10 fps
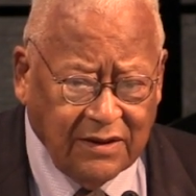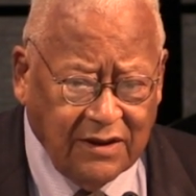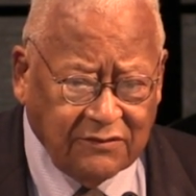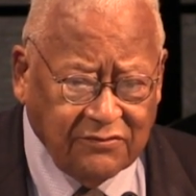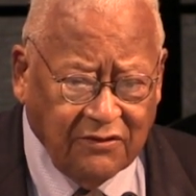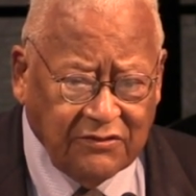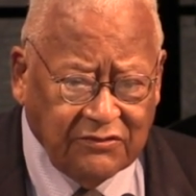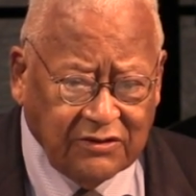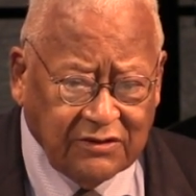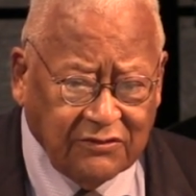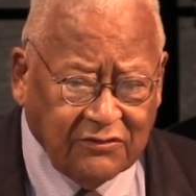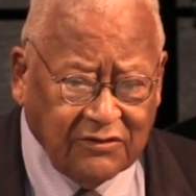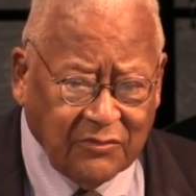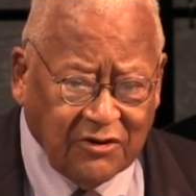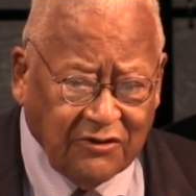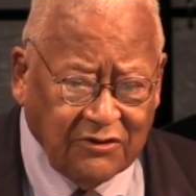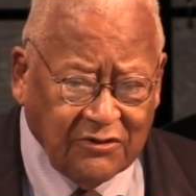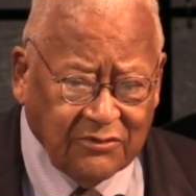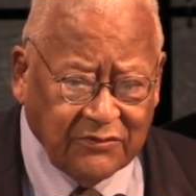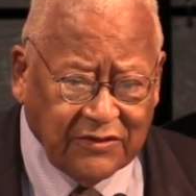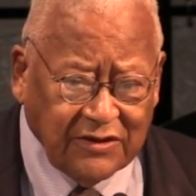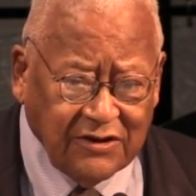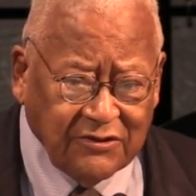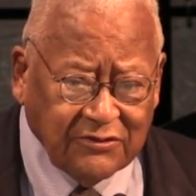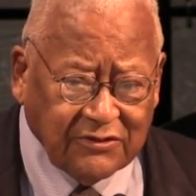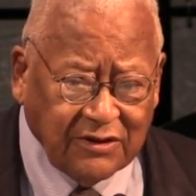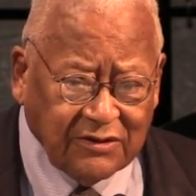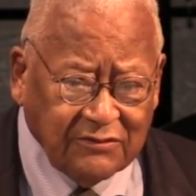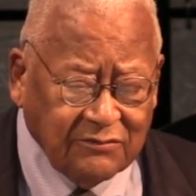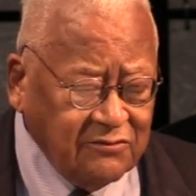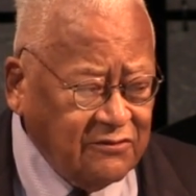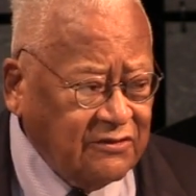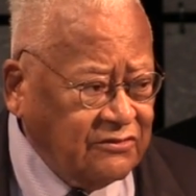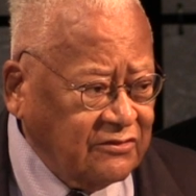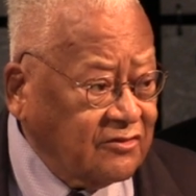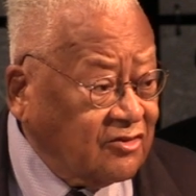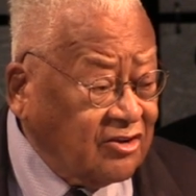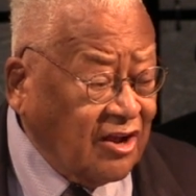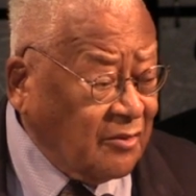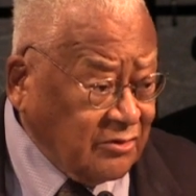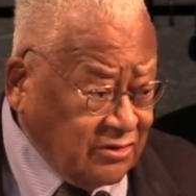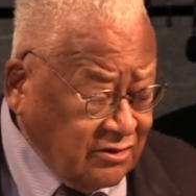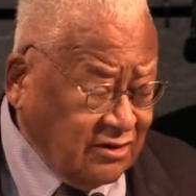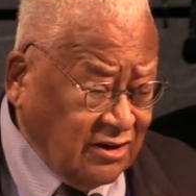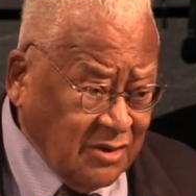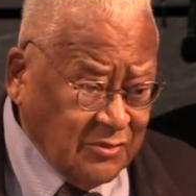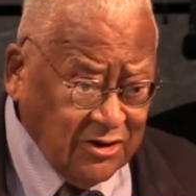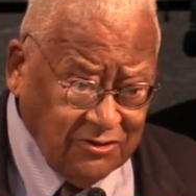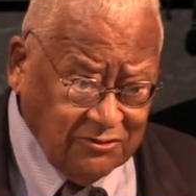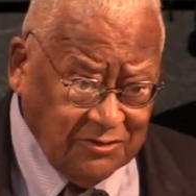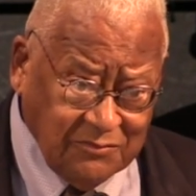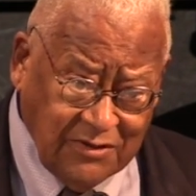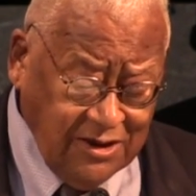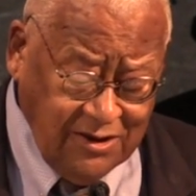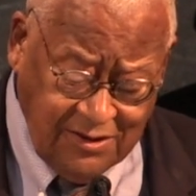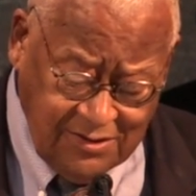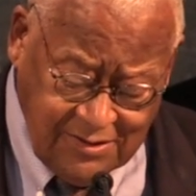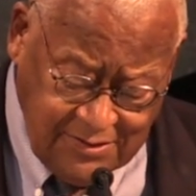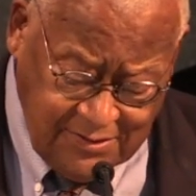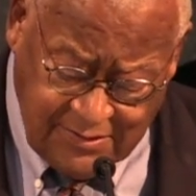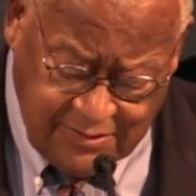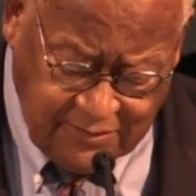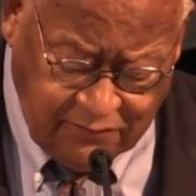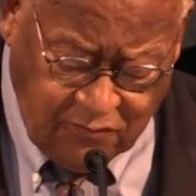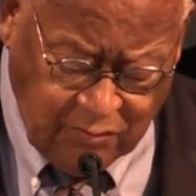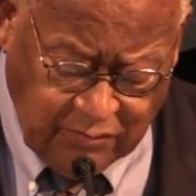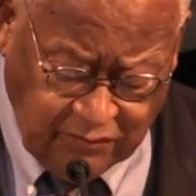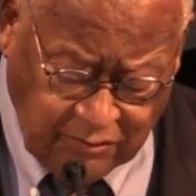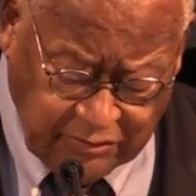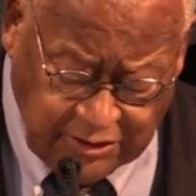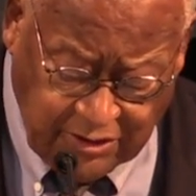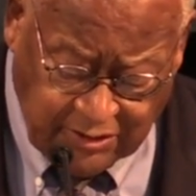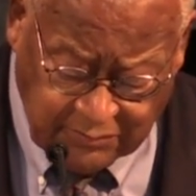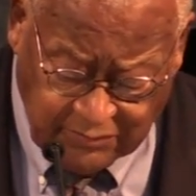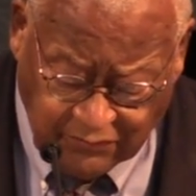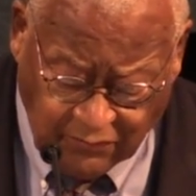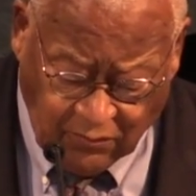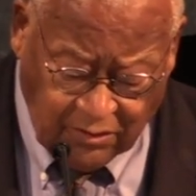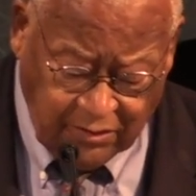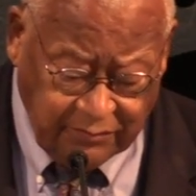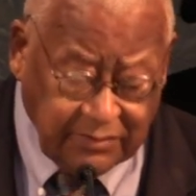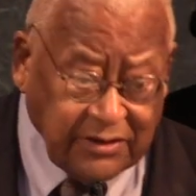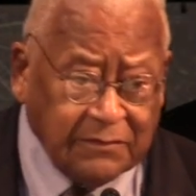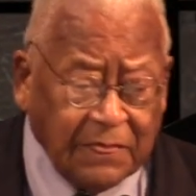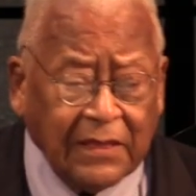I had friends at the seminary over the years and friends in the denomination, many of whom have already gone before me.